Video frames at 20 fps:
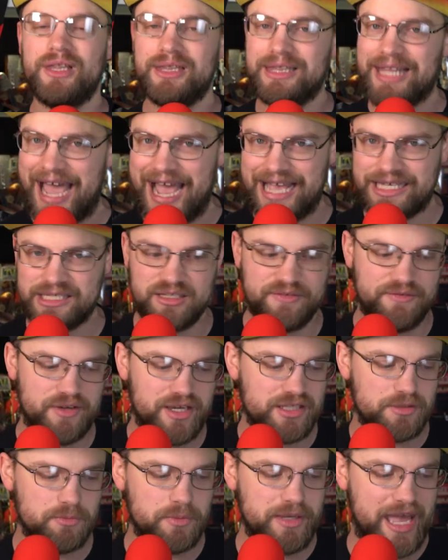Last of
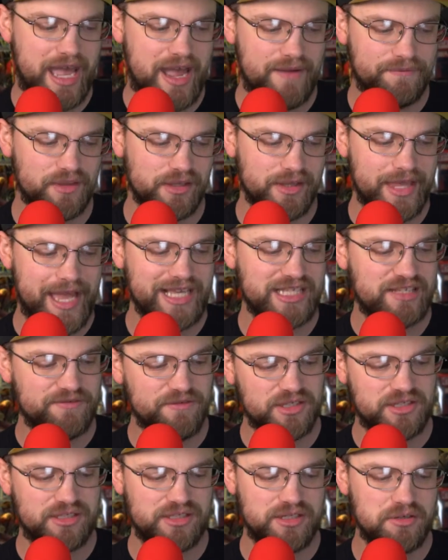Us, we have The Last of
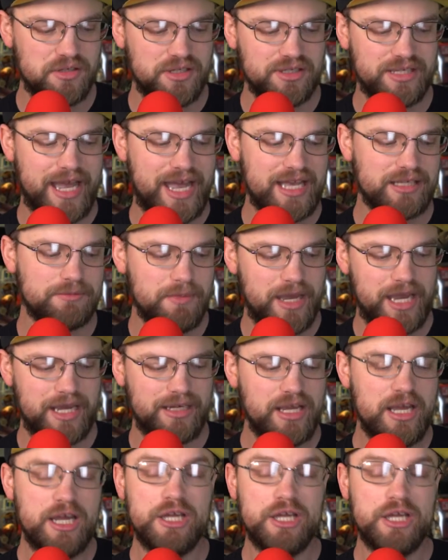Us series has made